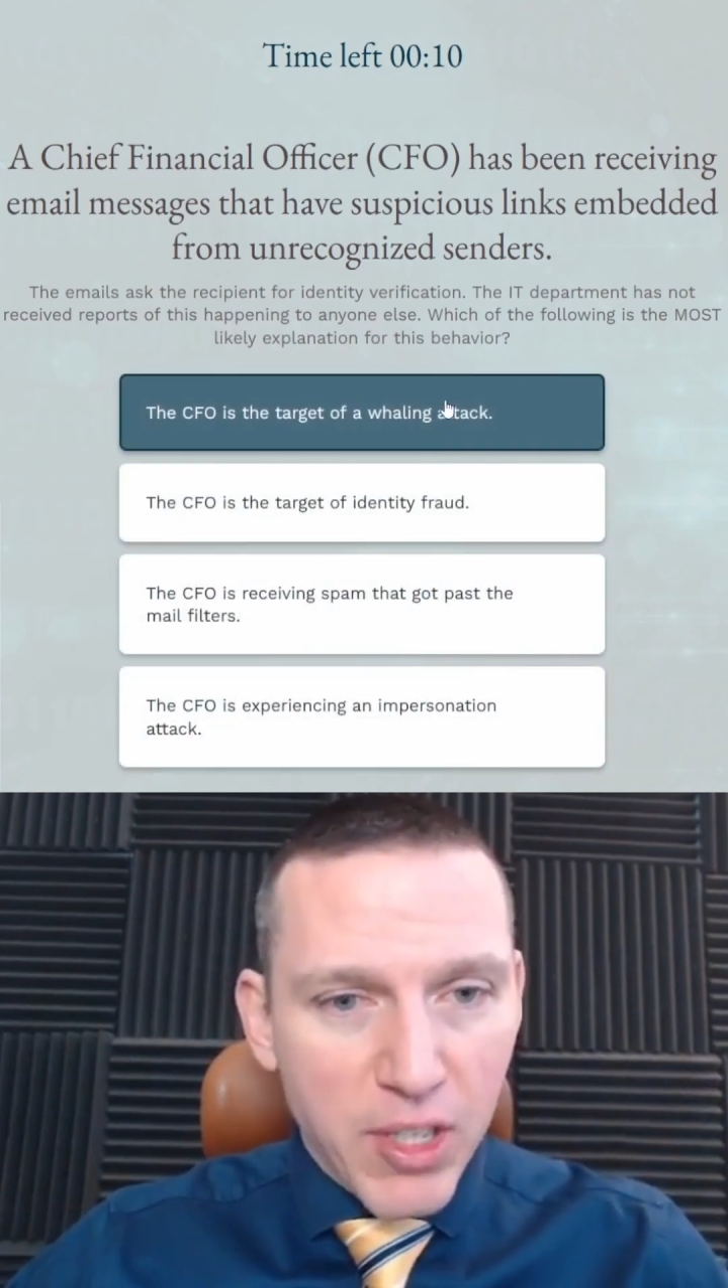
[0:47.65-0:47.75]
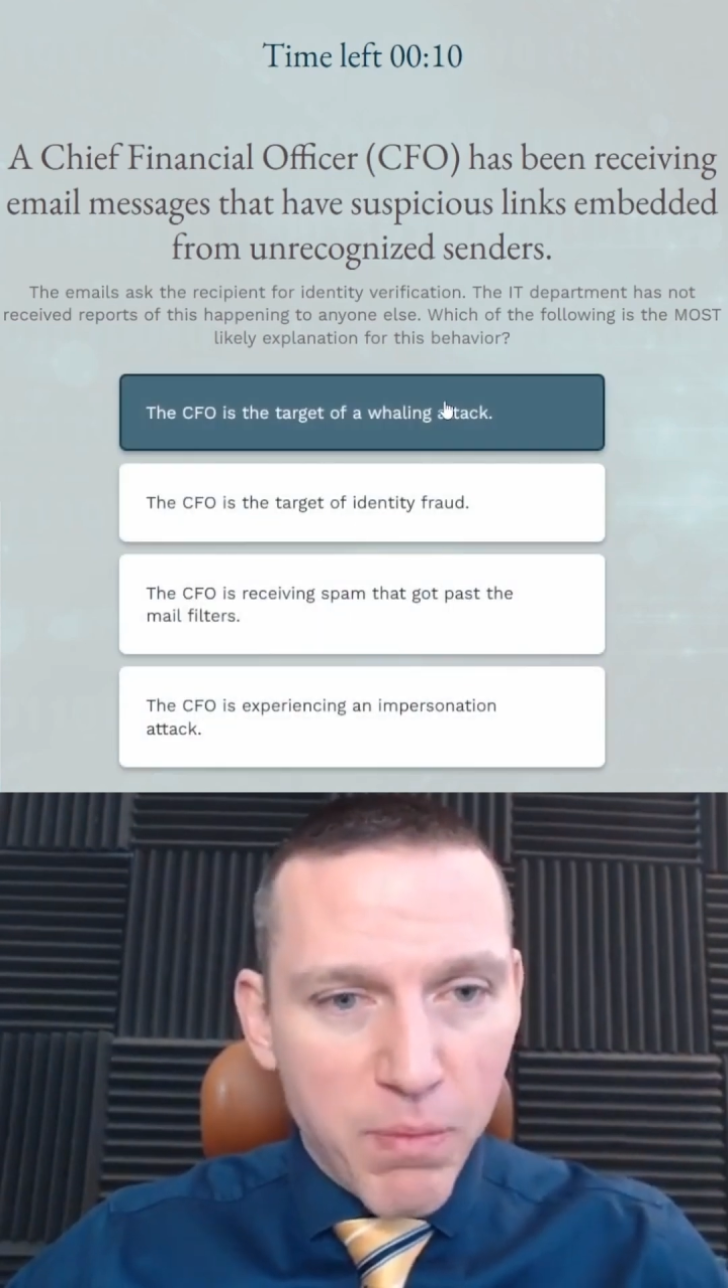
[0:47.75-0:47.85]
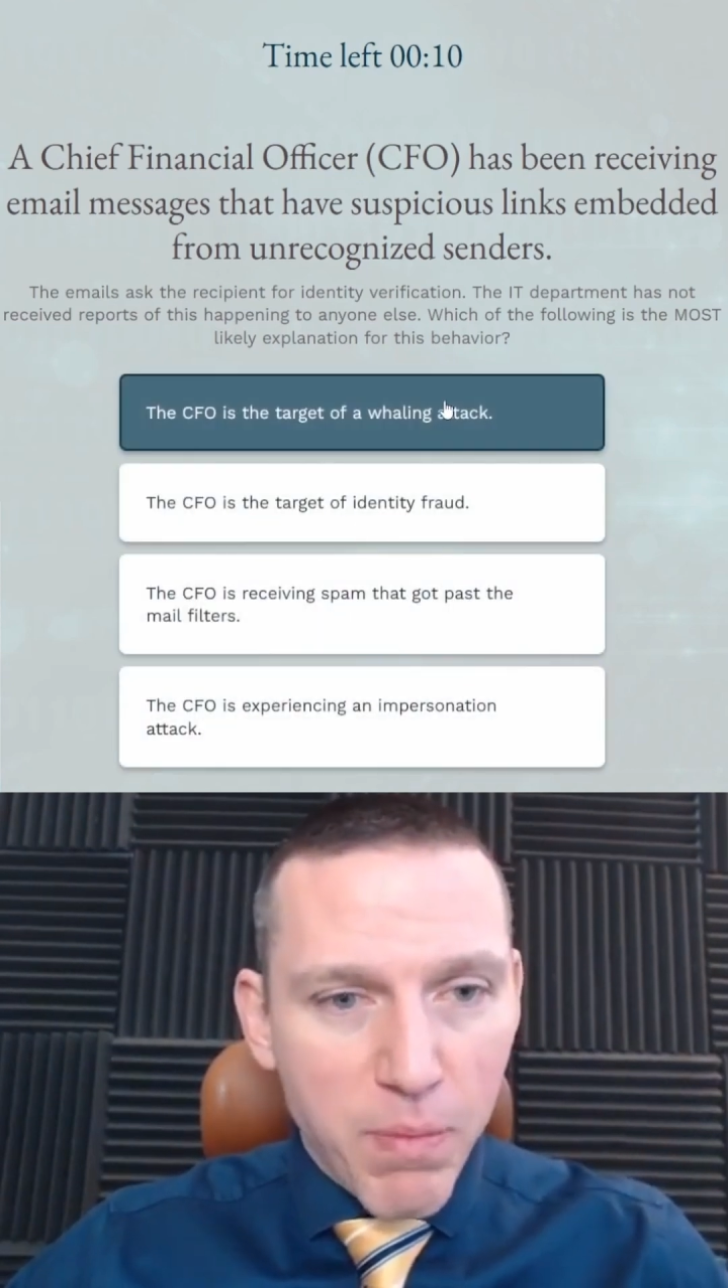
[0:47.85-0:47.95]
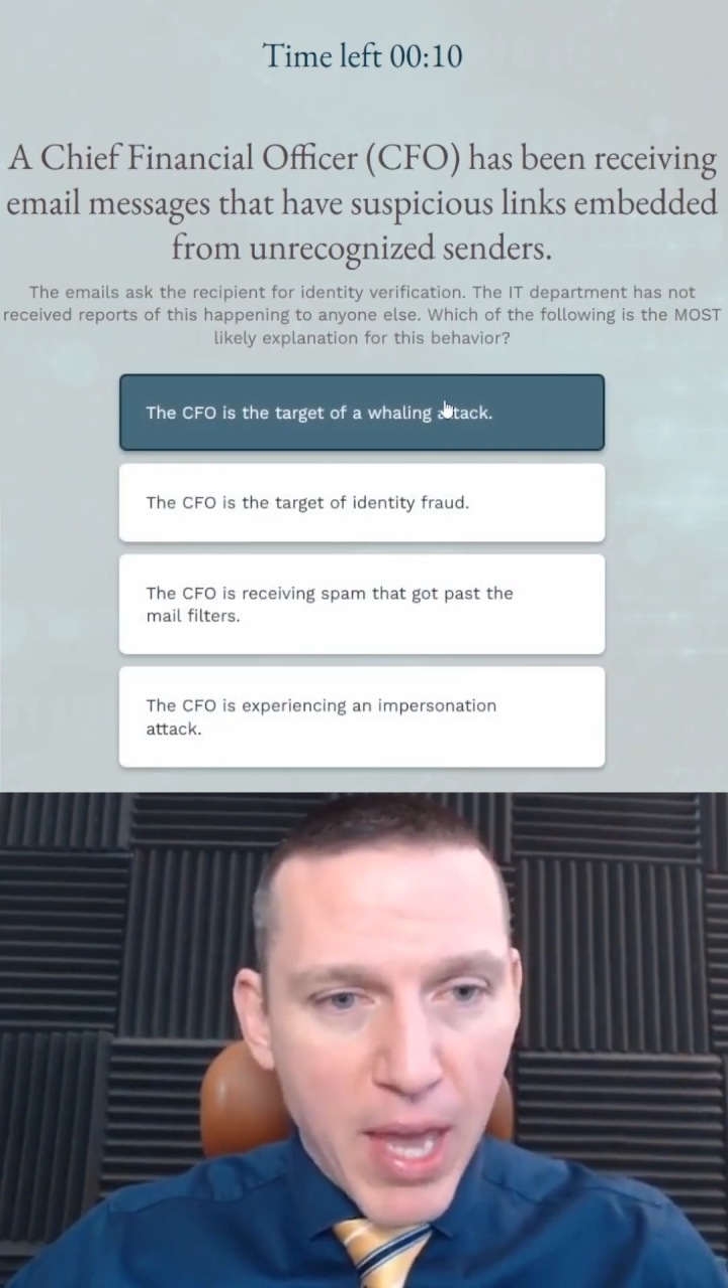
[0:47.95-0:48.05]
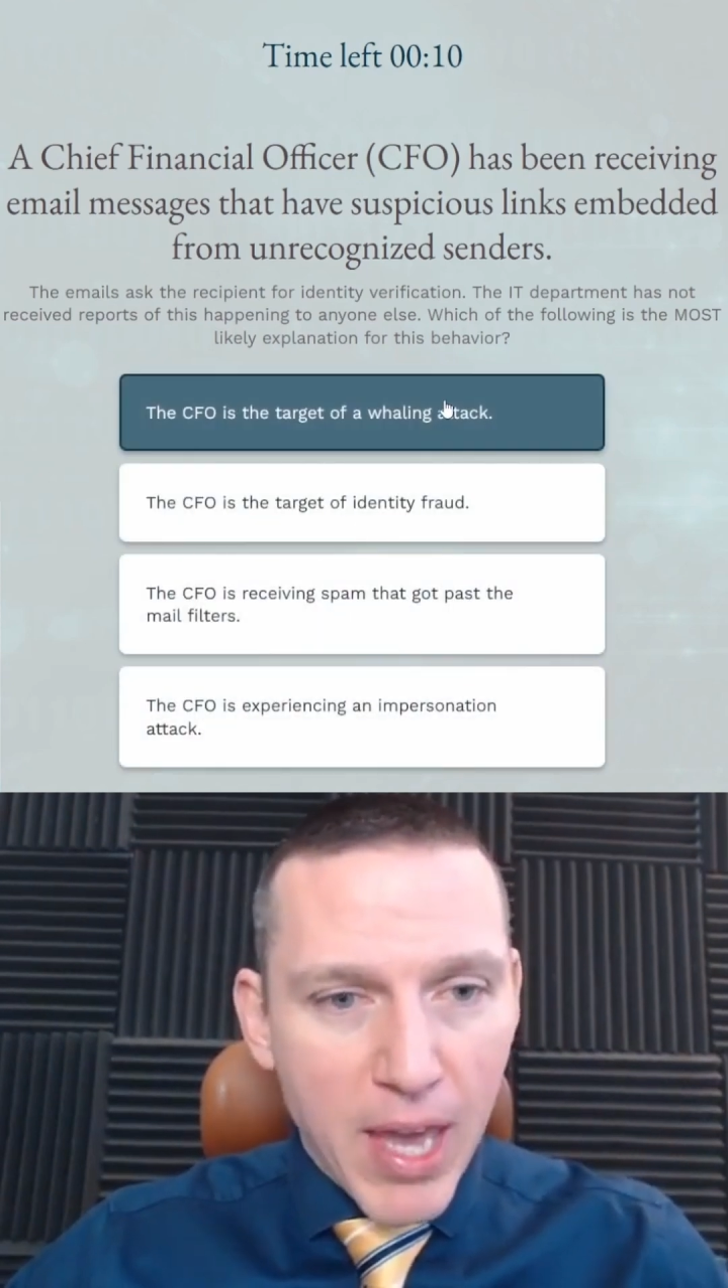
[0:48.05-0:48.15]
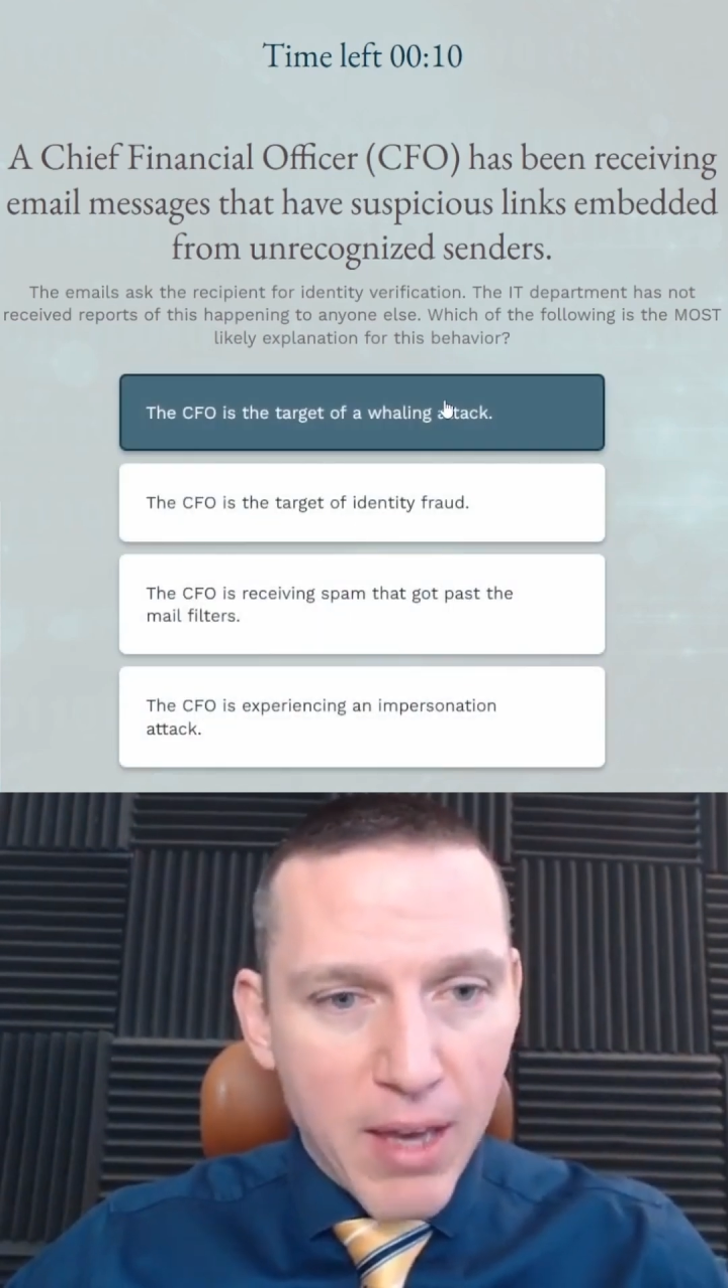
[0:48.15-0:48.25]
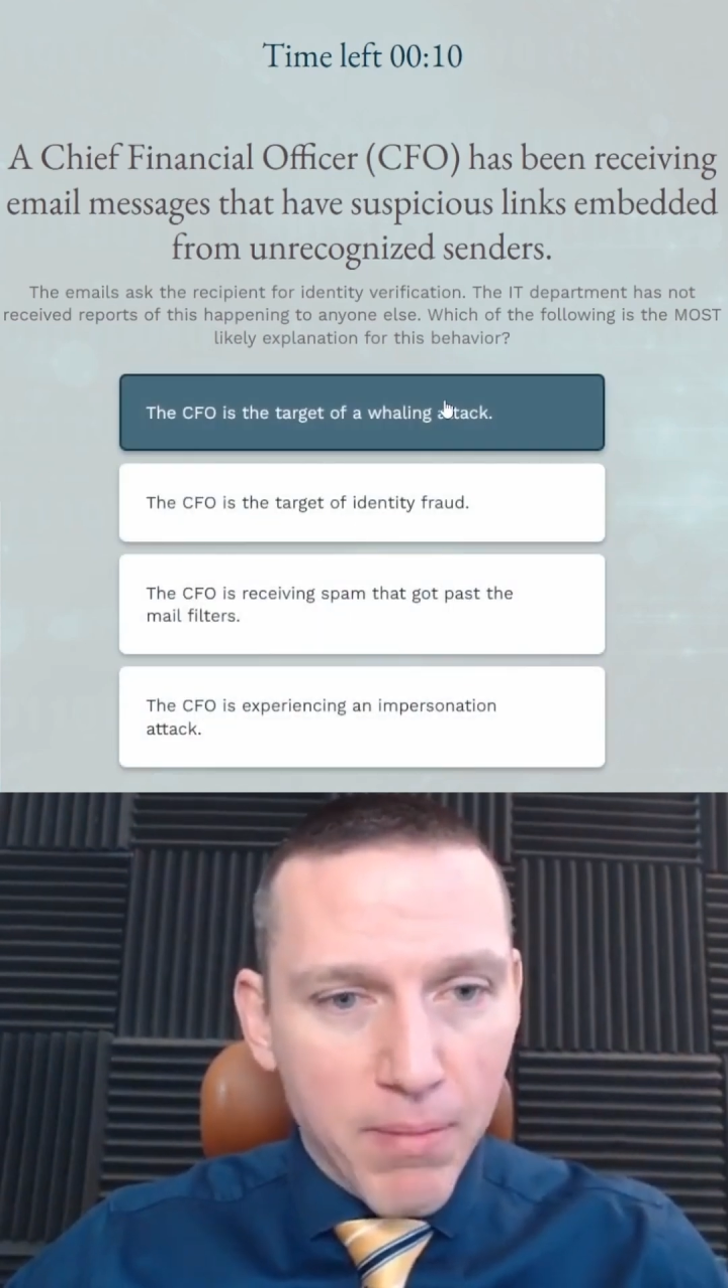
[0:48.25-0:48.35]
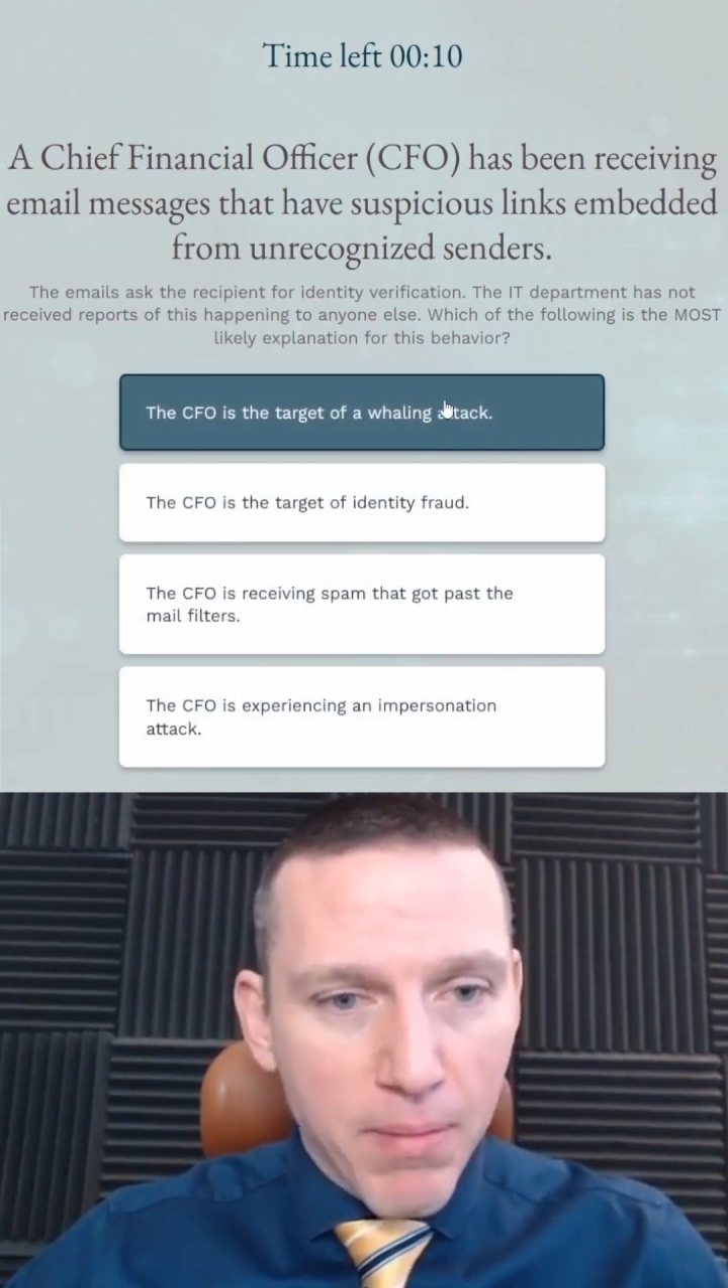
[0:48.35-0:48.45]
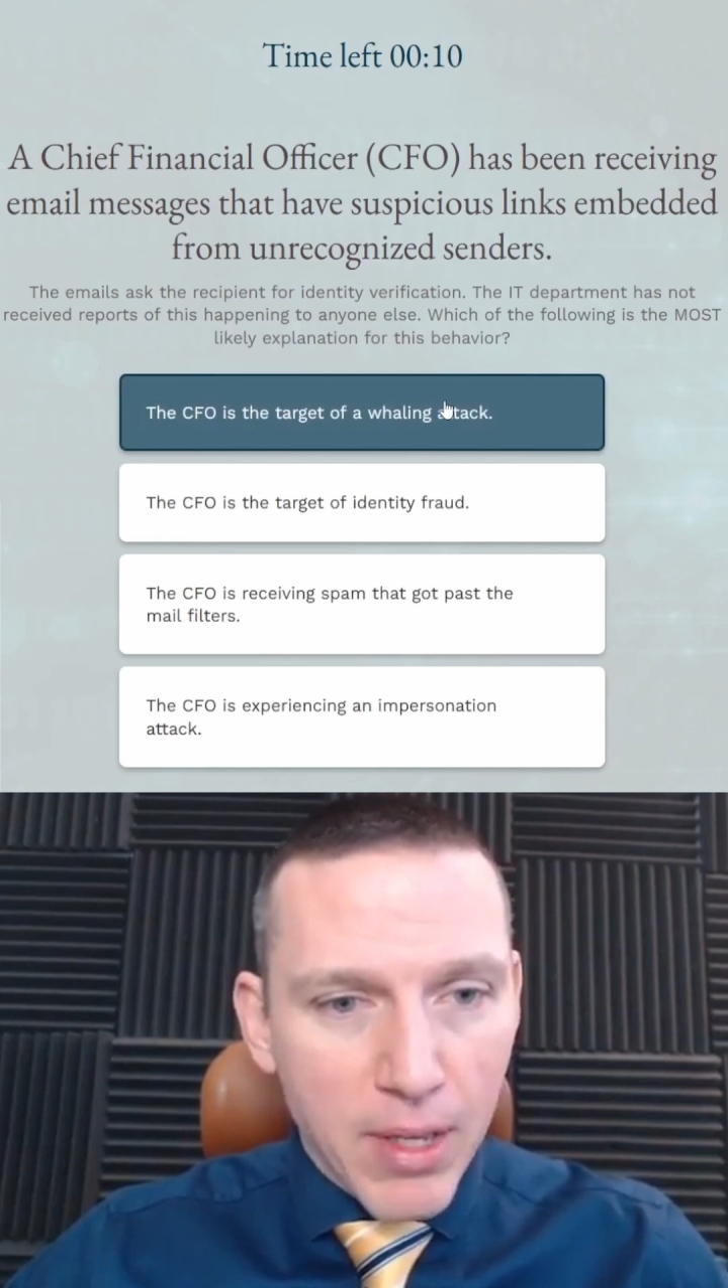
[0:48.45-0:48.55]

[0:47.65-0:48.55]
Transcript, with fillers: spam,